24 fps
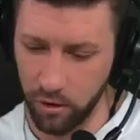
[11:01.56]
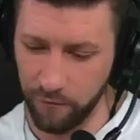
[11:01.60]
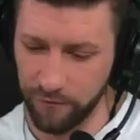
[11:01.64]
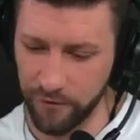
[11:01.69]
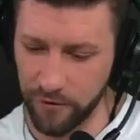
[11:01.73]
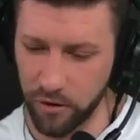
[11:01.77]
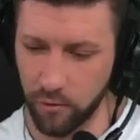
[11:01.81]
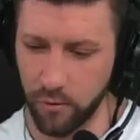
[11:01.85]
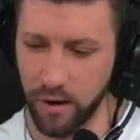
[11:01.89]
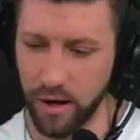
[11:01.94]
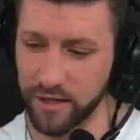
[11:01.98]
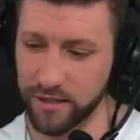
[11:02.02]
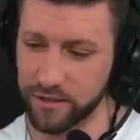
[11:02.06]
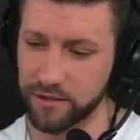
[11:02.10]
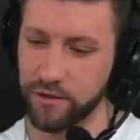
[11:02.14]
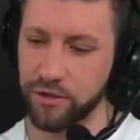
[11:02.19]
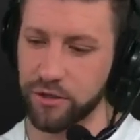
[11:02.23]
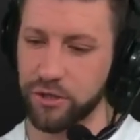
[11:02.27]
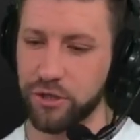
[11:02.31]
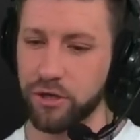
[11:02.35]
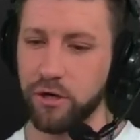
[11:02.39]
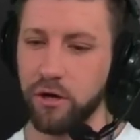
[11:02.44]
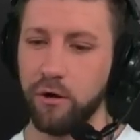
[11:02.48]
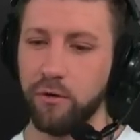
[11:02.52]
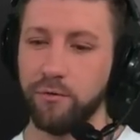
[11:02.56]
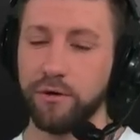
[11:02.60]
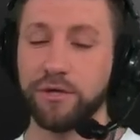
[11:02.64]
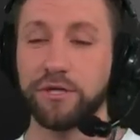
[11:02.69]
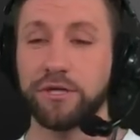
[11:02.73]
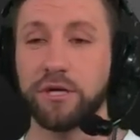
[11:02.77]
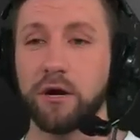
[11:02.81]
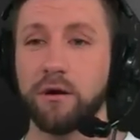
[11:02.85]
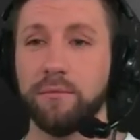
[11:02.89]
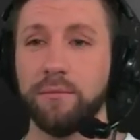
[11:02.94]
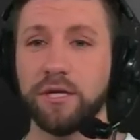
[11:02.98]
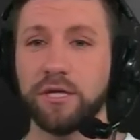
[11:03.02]
hopefully you're watching the show with
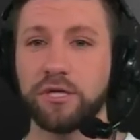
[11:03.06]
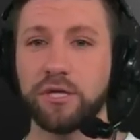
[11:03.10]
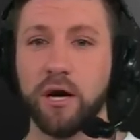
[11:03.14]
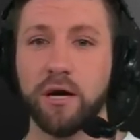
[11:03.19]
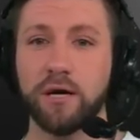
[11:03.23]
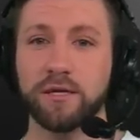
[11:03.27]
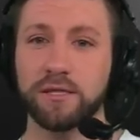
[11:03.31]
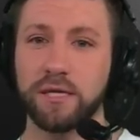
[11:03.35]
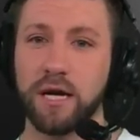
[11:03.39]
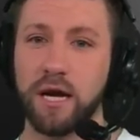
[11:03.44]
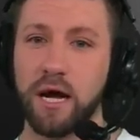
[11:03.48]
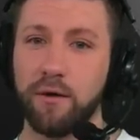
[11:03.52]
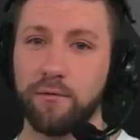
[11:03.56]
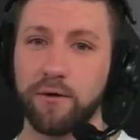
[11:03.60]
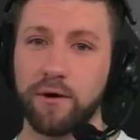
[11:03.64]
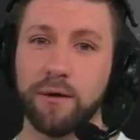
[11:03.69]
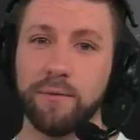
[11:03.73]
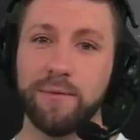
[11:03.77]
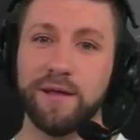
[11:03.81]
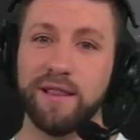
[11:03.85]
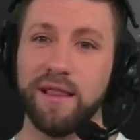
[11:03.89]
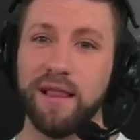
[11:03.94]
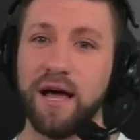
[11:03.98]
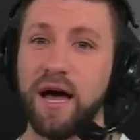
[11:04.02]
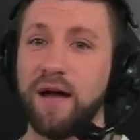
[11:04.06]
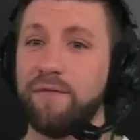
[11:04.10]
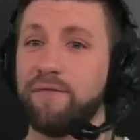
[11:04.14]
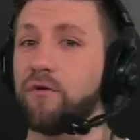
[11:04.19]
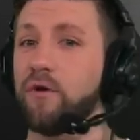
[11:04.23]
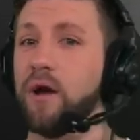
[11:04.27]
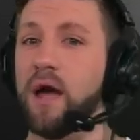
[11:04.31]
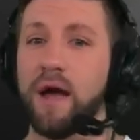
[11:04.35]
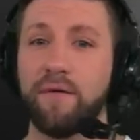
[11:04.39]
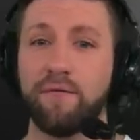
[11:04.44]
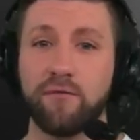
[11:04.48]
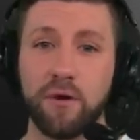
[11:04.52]
Jeremy Chugs and I. We're going to be live
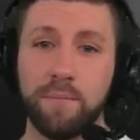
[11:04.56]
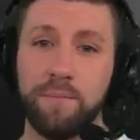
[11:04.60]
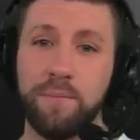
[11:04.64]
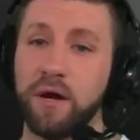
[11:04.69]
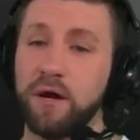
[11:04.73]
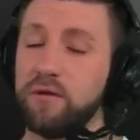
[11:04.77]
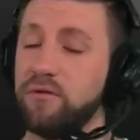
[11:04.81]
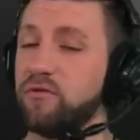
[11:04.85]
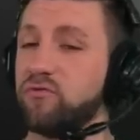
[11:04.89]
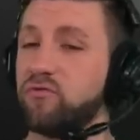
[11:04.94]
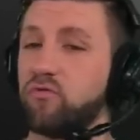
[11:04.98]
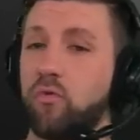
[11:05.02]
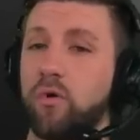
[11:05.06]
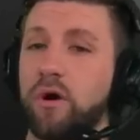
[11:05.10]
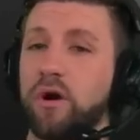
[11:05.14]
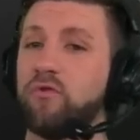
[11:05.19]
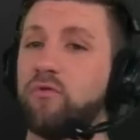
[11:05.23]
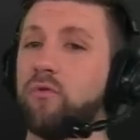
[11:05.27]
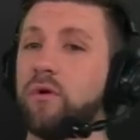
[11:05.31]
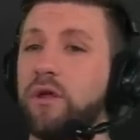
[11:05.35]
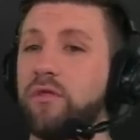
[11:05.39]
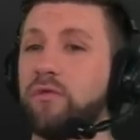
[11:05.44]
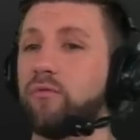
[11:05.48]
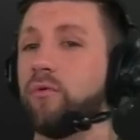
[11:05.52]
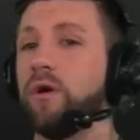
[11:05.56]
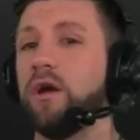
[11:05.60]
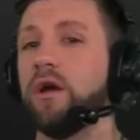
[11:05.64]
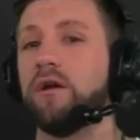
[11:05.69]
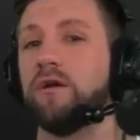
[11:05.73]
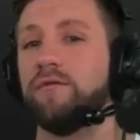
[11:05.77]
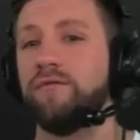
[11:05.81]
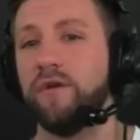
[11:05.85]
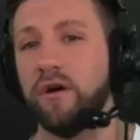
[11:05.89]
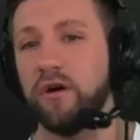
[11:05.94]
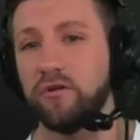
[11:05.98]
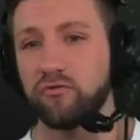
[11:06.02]
for every pick of the 2023
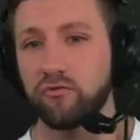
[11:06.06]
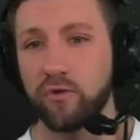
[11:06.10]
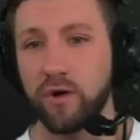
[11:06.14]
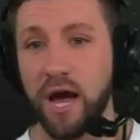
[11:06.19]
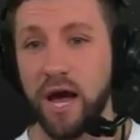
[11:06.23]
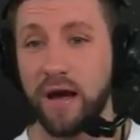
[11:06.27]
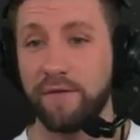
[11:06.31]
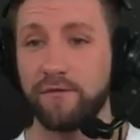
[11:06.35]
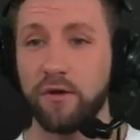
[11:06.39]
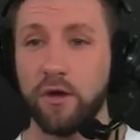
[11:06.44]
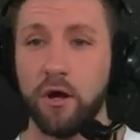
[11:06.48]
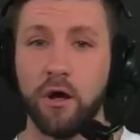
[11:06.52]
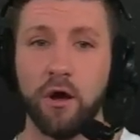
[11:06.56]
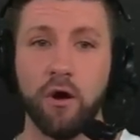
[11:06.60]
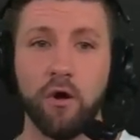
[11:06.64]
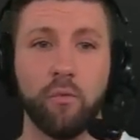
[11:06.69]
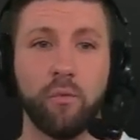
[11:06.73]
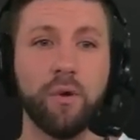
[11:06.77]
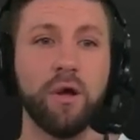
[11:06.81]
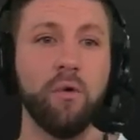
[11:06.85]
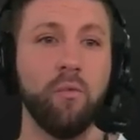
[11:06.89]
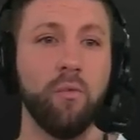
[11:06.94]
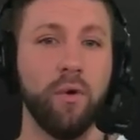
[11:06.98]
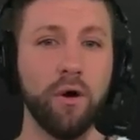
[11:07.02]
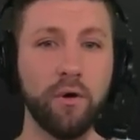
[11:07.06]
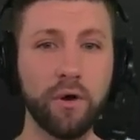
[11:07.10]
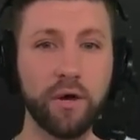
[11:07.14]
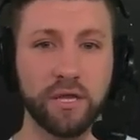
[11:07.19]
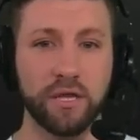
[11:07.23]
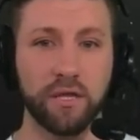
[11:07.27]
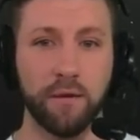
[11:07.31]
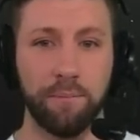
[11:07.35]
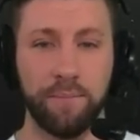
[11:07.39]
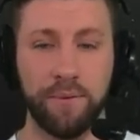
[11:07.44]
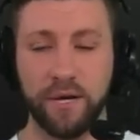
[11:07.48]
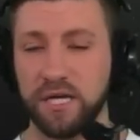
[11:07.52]
NFL Draft. We will
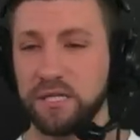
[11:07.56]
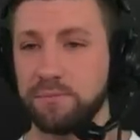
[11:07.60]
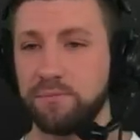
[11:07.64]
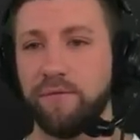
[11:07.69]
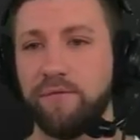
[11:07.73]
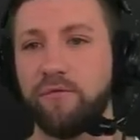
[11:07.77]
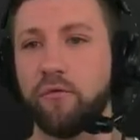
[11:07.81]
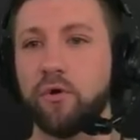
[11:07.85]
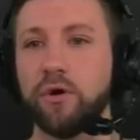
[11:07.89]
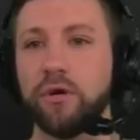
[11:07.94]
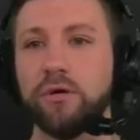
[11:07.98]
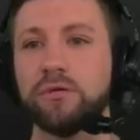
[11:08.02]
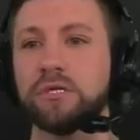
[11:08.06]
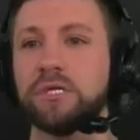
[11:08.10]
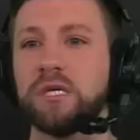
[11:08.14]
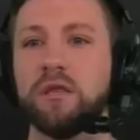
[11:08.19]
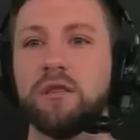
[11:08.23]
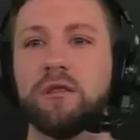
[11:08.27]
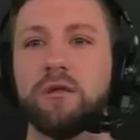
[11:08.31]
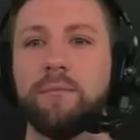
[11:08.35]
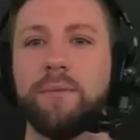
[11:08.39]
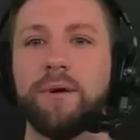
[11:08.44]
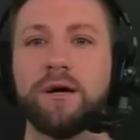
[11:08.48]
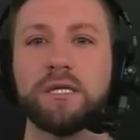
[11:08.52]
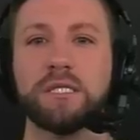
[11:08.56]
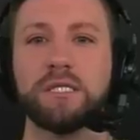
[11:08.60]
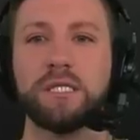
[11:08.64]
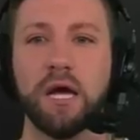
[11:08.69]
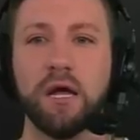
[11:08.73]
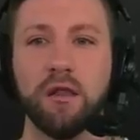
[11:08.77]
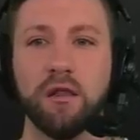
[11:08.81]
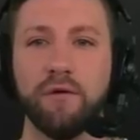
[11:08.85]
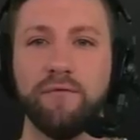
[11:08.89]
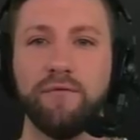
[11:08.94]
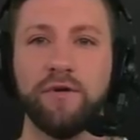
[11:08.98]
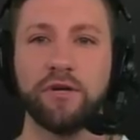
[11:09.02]
get the picks before you see them on
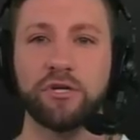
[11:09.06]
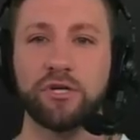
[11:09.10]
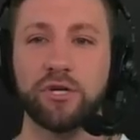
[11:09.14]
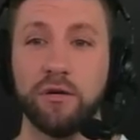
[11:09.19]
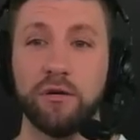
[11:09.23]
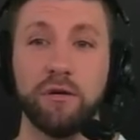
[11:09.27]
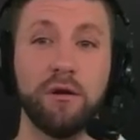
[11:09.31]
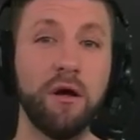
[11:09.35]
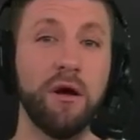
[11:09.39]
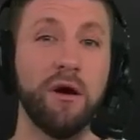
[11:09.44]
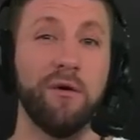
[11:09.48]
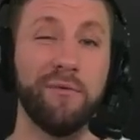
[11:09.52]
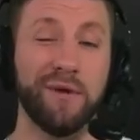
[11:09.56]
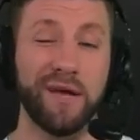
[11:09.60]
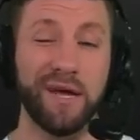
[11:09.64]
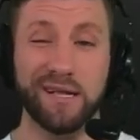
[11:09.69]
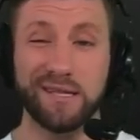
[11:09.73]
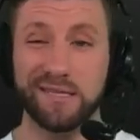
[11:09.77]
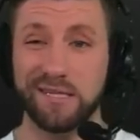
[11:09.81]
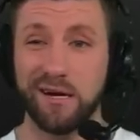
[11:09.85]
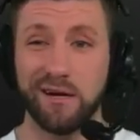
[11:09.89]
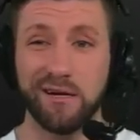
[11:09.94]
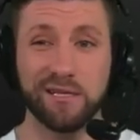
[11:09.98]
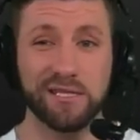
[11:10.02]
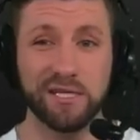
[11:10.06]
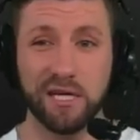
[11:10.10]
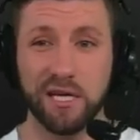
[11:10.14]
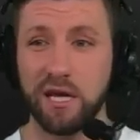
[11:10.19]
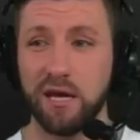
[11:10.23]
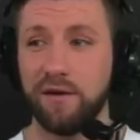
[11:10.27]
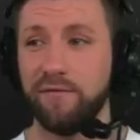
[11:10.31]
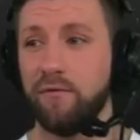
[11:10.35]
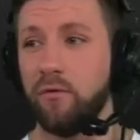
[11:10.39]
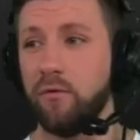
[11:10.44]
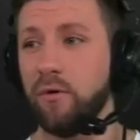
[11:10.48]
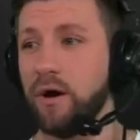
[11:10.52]
television. We got tons of
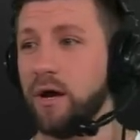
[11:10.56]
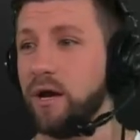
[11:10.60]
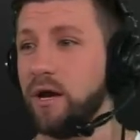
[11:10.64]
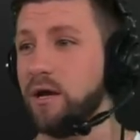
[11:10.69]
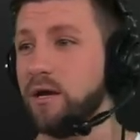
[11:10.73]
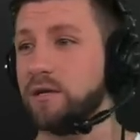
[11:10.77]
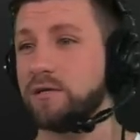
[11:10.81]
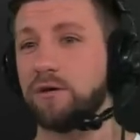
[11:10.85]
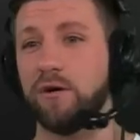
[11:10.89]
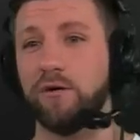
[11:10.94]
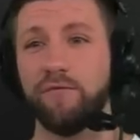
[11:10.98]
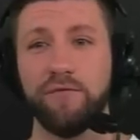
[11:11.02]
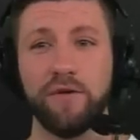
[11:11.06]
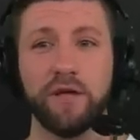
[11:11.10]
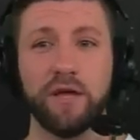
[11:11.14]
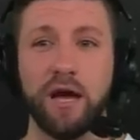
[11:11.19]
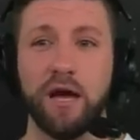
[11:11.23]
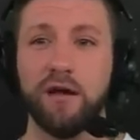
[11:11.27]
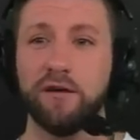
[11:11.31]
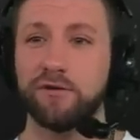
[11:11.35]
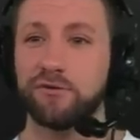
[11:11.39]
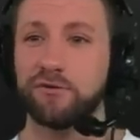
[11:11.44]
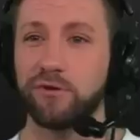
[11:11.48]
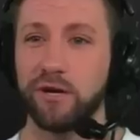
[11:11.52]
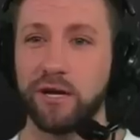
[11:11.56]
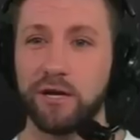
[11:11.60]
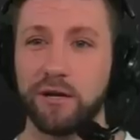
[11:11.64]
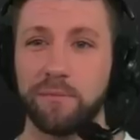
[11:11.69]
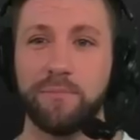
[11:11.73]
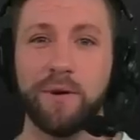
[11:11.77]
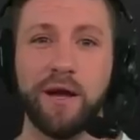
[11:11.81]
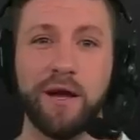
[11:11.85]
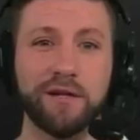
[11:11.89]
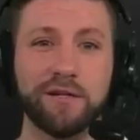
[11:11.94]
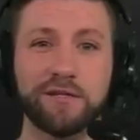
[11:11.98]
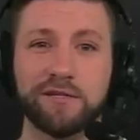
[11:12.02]
giveaways. Hopefully you got your drinking
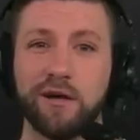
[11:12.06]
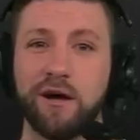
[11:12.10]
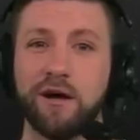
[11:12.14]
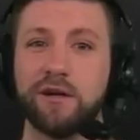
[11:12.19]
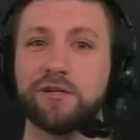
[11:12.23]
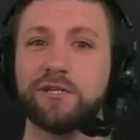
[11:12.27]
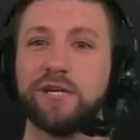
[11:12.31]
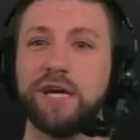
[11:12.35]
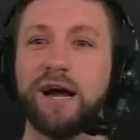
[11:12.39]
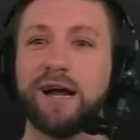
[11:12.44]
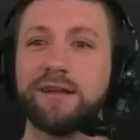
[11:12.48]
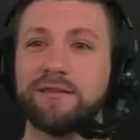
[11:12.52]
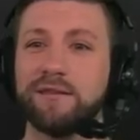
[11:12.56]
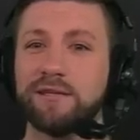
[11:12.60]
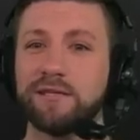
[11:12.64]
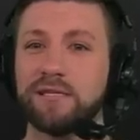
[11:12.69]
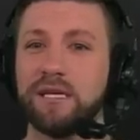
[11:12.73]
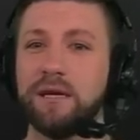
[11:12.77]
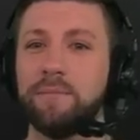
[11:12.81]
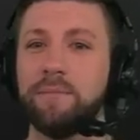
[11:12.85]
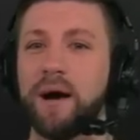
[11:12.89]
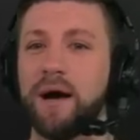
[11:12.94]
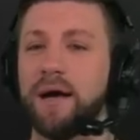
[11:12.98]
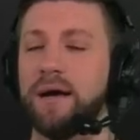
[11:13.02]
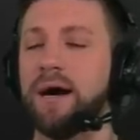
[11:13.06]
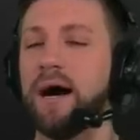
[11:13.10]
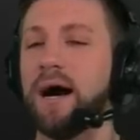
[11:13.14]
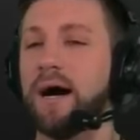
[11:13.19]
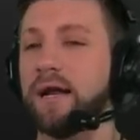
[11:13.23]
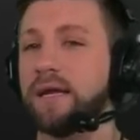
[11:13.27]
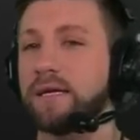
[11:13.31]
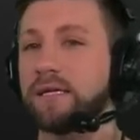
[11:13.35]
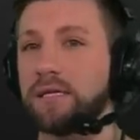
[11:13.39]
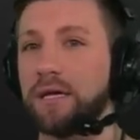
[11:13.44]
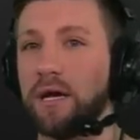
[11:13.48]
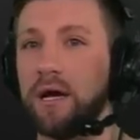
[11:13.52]
pants on. Shout out to
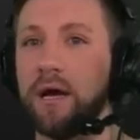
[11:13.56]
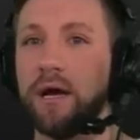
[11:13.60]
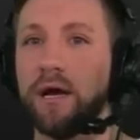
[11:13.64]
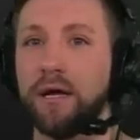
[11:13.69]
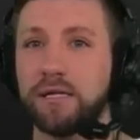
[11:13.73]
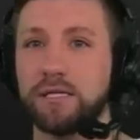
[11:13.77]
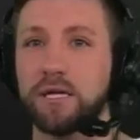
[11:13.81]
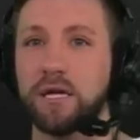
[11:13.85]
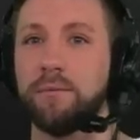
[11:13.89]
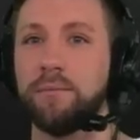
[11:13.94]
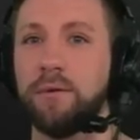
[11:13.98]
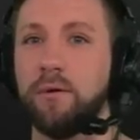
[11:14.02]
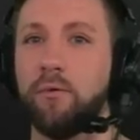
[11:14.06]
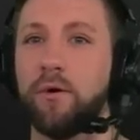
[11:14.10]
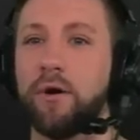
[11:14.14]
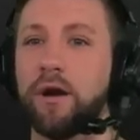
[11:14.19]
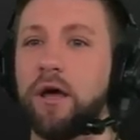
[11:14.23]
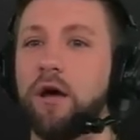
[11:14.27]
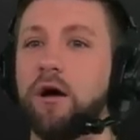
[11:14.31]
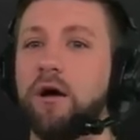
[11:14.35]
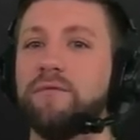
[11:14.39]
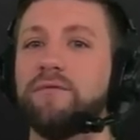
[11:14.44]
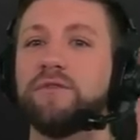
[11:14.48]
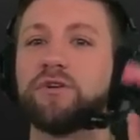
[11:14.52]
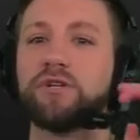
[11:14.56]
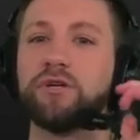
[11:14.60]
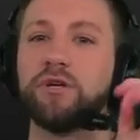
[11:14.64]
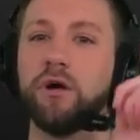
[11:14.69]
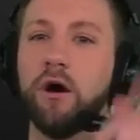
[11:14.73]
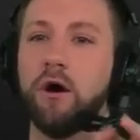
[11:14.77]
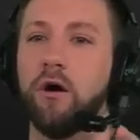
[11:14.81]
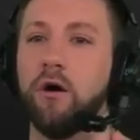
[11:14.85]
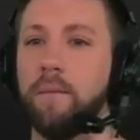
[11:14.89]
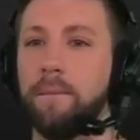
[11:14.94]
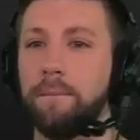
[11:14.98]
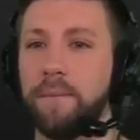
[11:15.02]
ZBiotics. It's going to be one hell of a
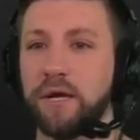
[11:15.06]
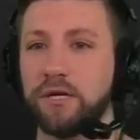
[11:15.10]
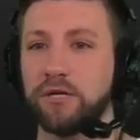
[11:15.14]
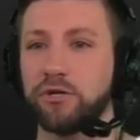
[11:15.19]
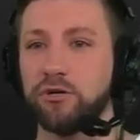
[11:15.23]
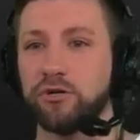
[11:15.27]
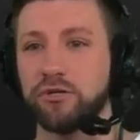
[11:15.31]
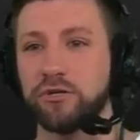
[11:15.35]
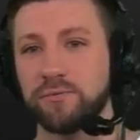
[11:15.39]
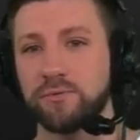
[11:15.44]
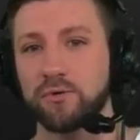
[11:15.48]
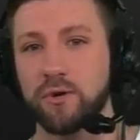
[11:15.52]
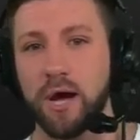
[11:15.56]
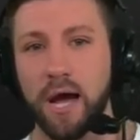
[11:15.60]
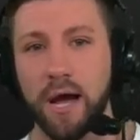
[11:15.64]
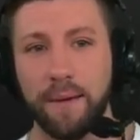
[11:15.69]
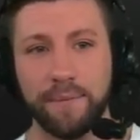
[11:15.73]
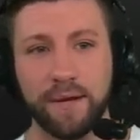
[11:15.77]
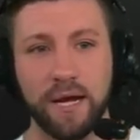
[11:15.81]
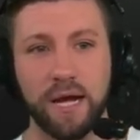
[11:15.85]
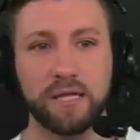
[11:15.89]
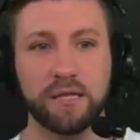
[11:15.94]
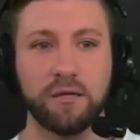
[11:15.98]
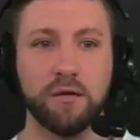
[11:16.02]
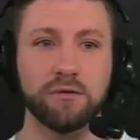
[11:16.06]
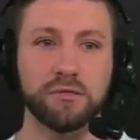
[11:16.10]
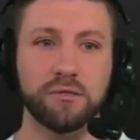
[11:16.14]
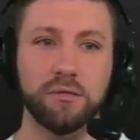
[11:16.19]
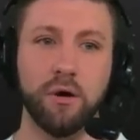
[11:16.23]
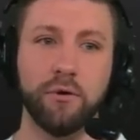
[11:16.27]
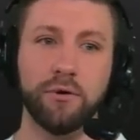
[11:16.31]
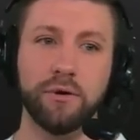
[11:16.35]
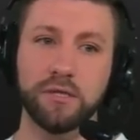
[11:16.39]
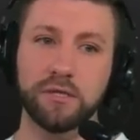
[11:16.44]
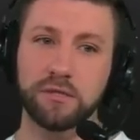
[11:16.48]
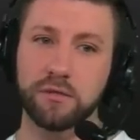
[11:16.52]
show. Make sure you subscribe and got those
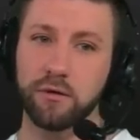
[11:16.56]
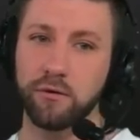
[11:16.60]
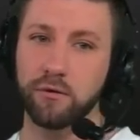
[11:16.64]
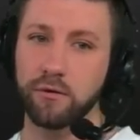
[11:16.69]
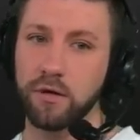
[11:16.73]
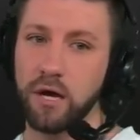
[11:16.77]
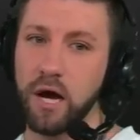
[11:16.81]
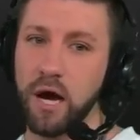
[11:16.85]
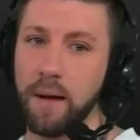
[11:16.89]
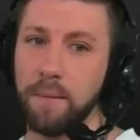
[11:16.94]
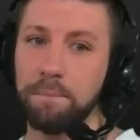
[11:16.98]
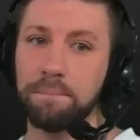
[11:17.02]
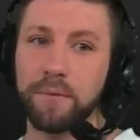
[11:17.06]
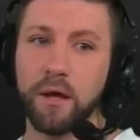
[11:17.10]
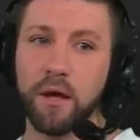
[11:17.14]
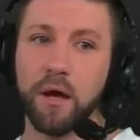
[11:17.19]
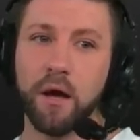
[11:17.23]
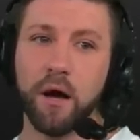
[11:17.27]
noties turned on.